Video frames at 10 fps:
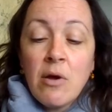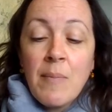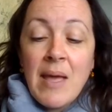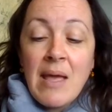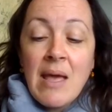
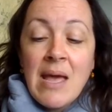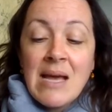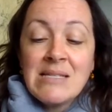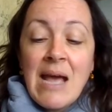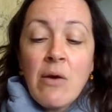lobby
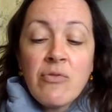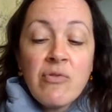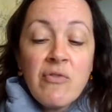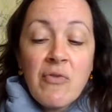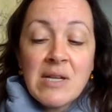and out through
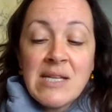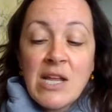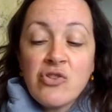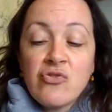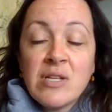the front
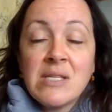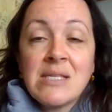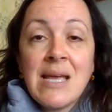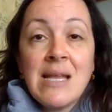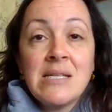entrance
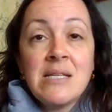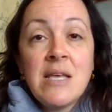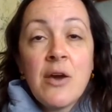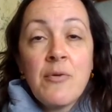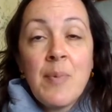into
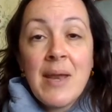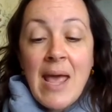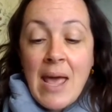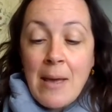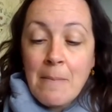the open
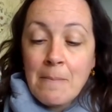air.